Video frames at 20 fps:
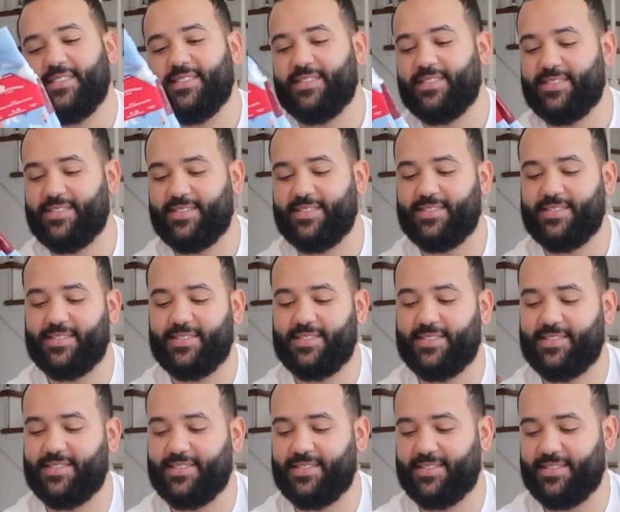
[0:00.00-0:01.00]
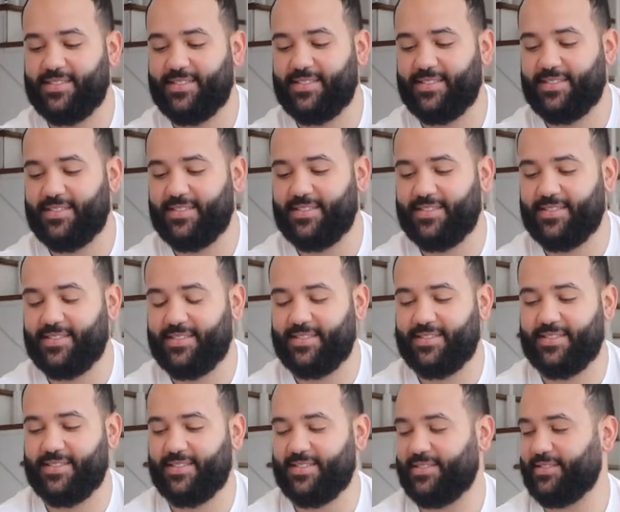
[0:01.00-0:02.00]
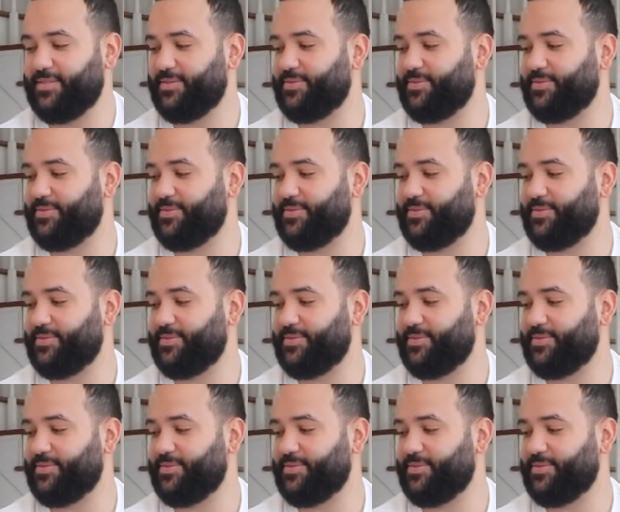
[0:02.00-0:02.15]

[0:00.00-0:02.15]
The person shown says nothing.